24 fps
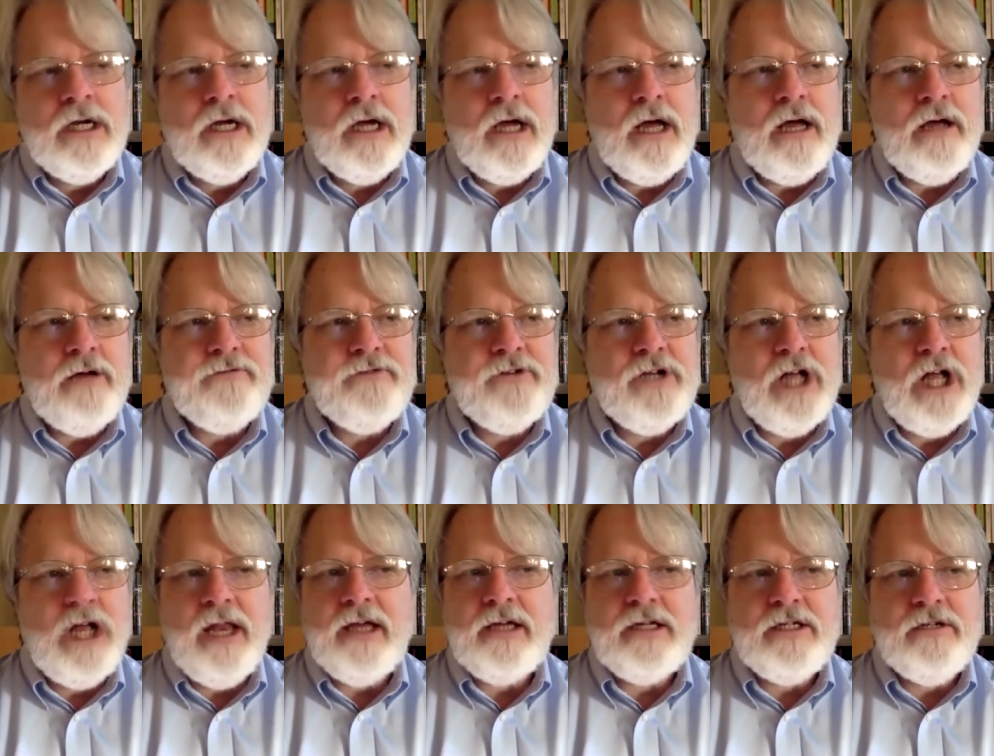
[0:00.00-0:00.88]
of
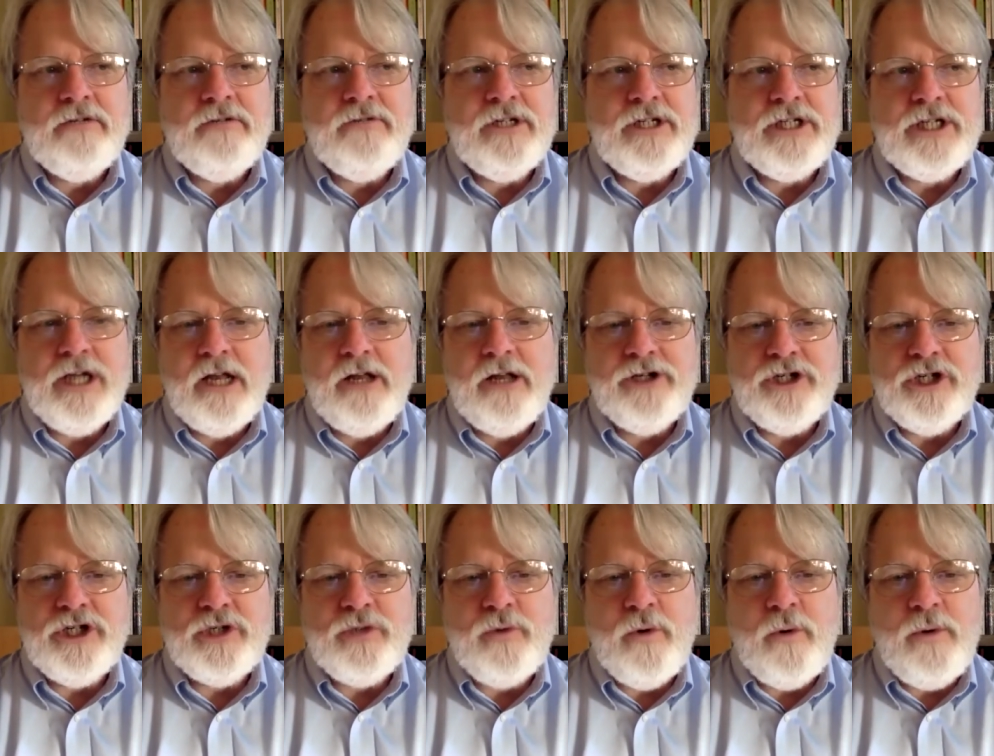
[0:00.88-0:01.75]
collective
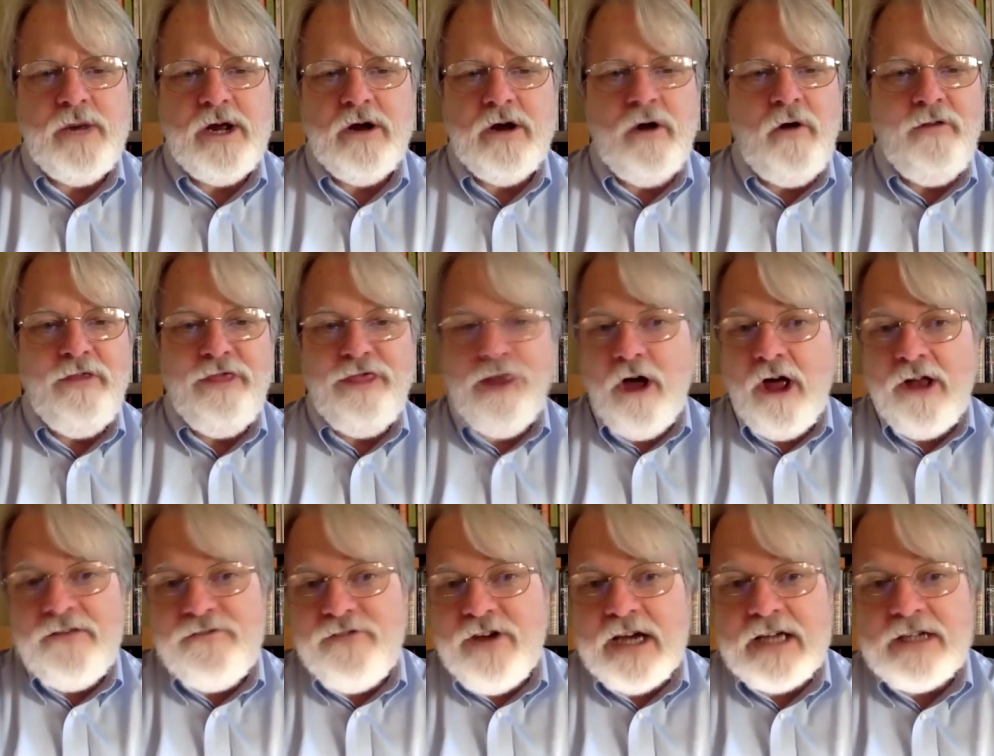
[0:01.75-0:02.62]
intelligence, what we call
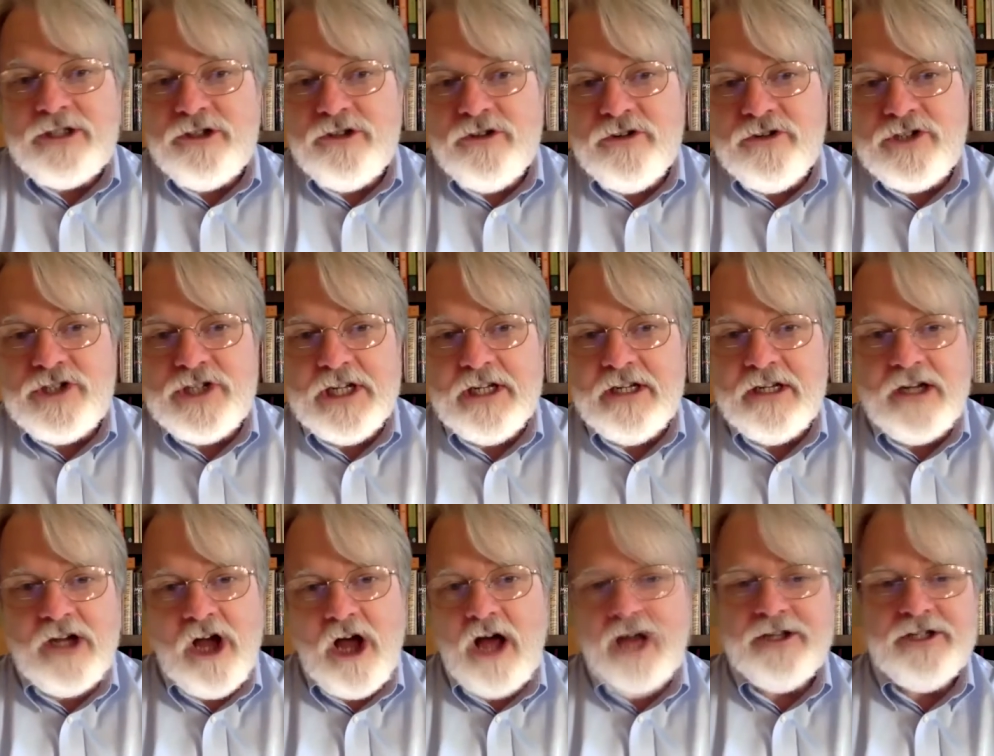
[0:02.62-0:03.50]
thought vectors
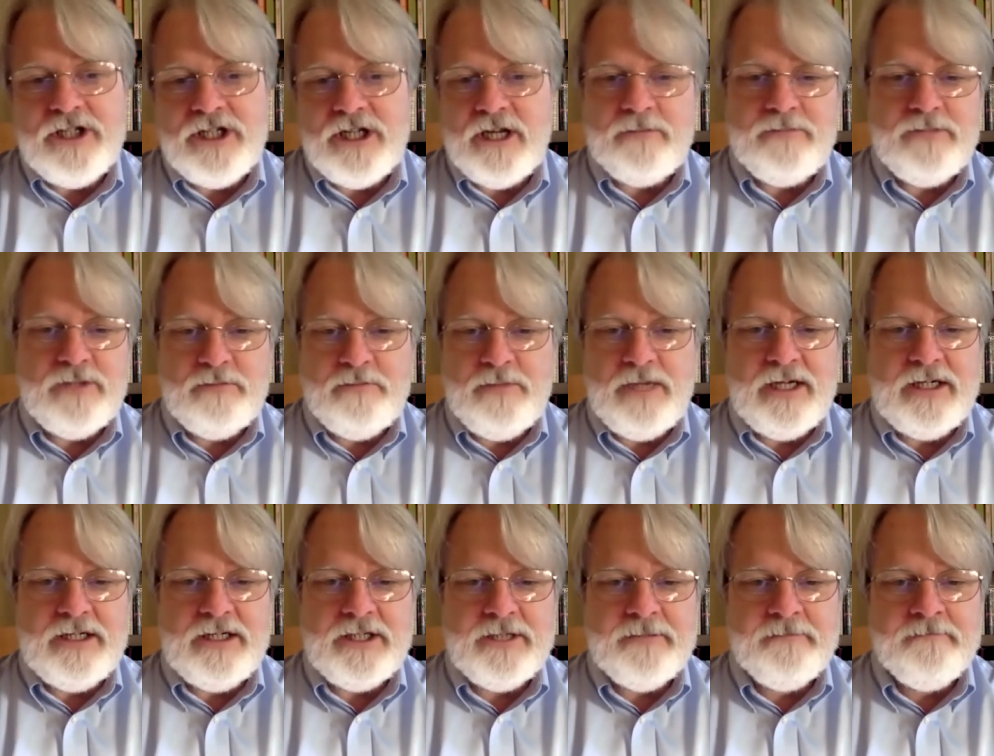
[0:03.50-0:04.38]
in concept
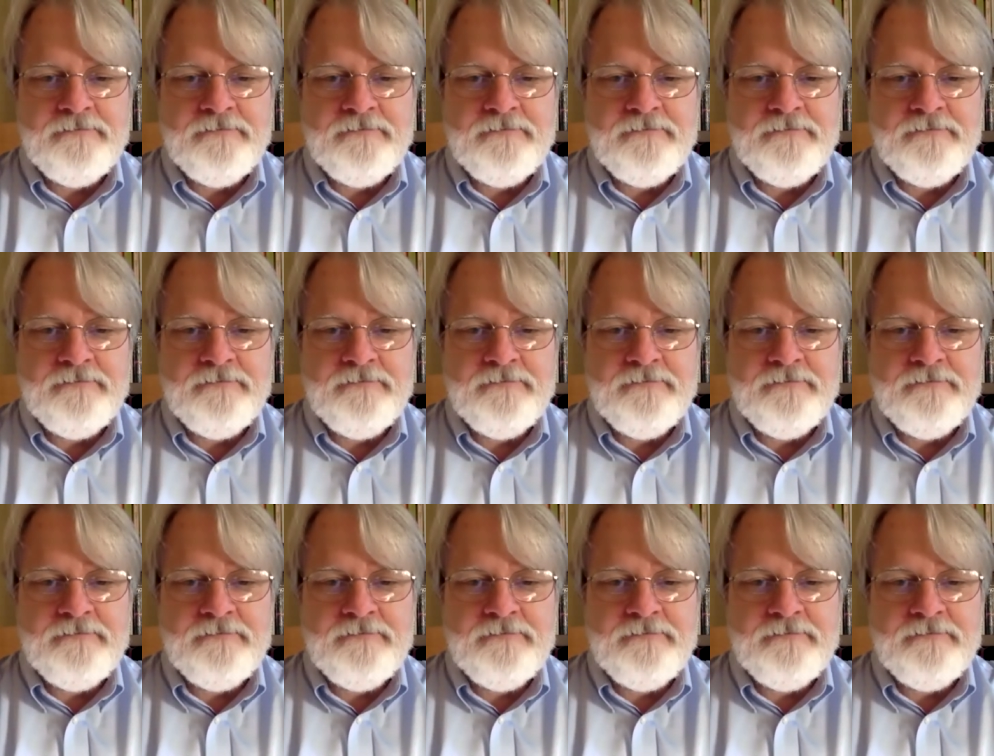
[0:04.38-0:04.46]
space.